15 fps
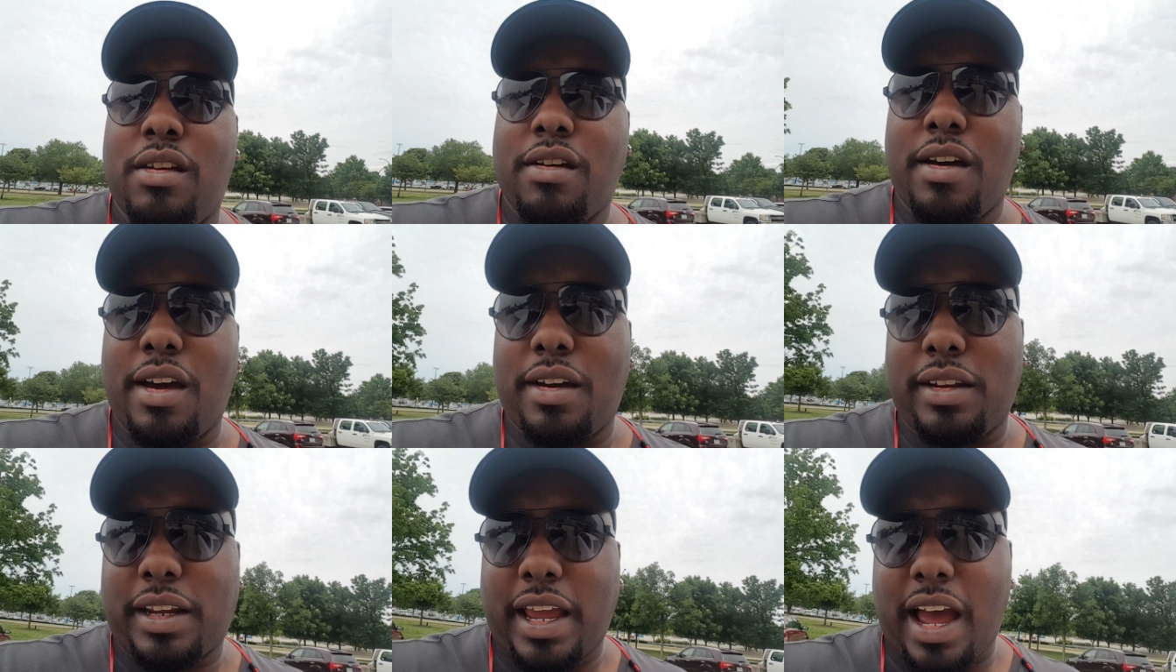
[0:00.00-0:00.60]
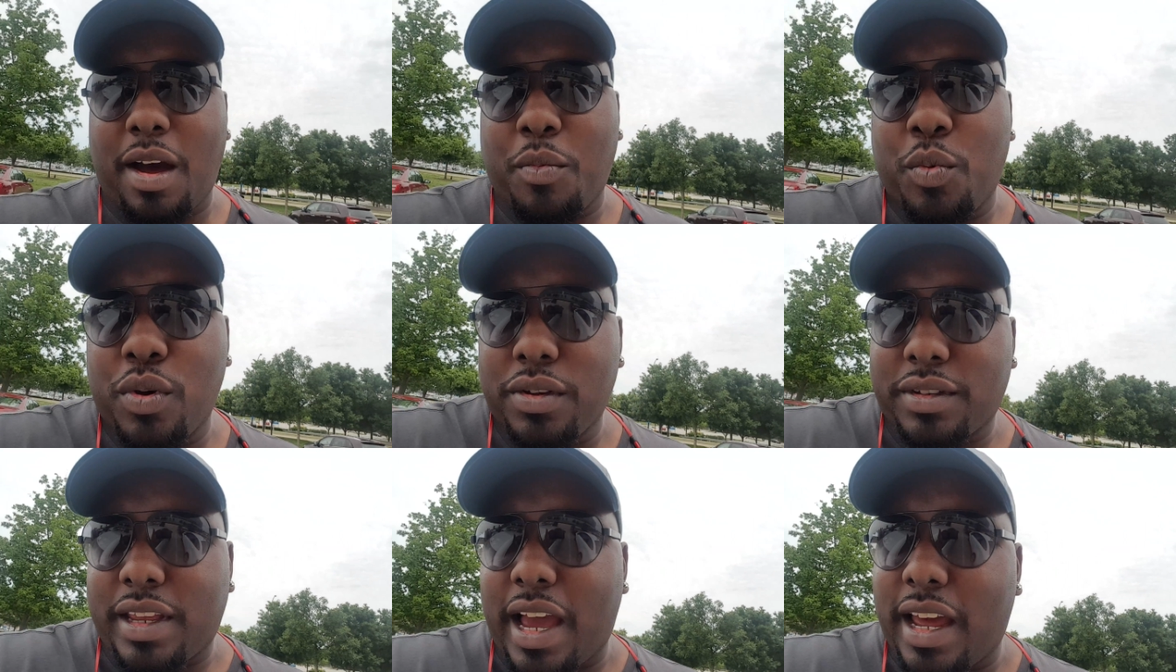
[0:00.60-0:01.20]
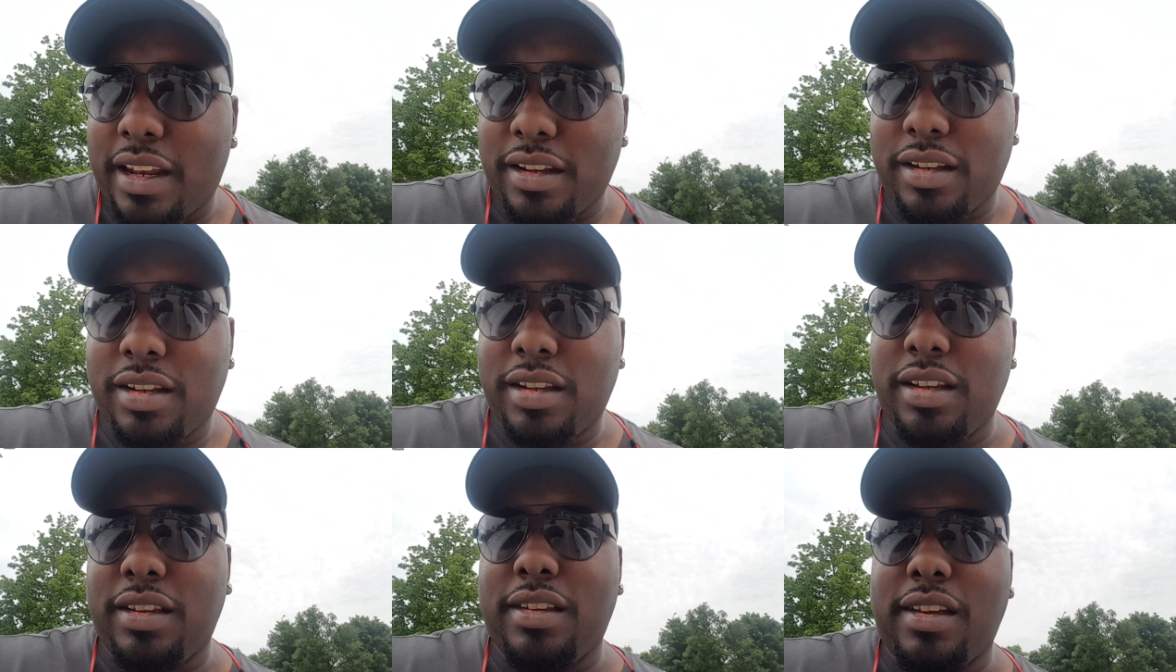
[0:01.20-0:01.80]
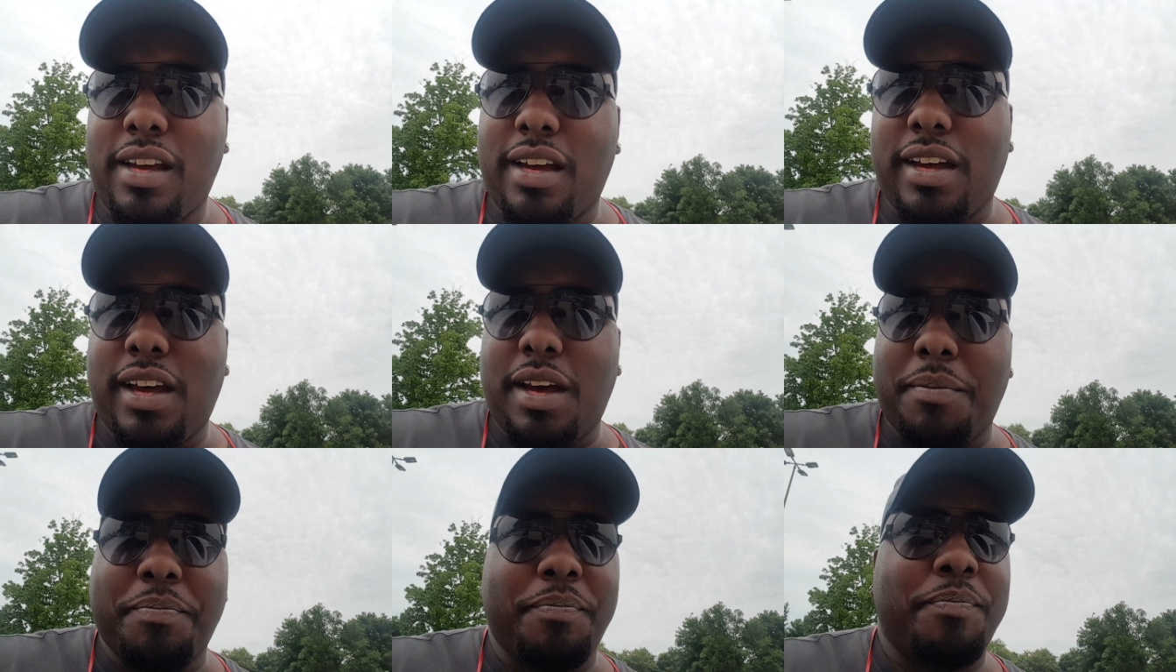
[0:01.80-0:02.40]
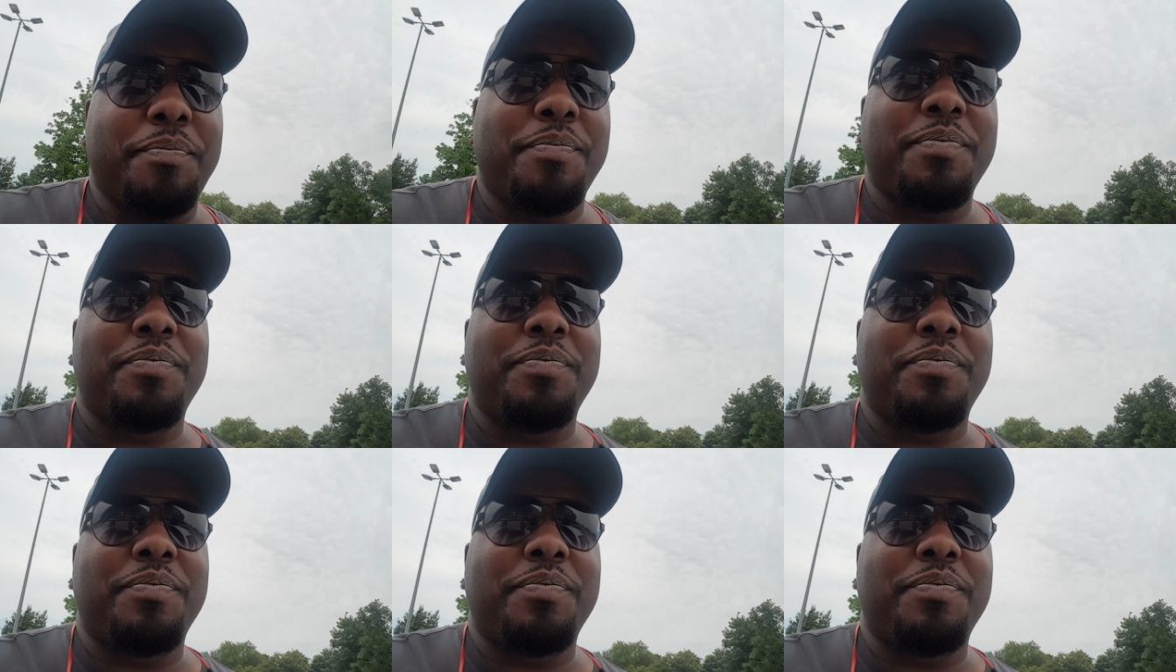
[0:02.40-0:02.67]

Uh, the Cowboys got to um,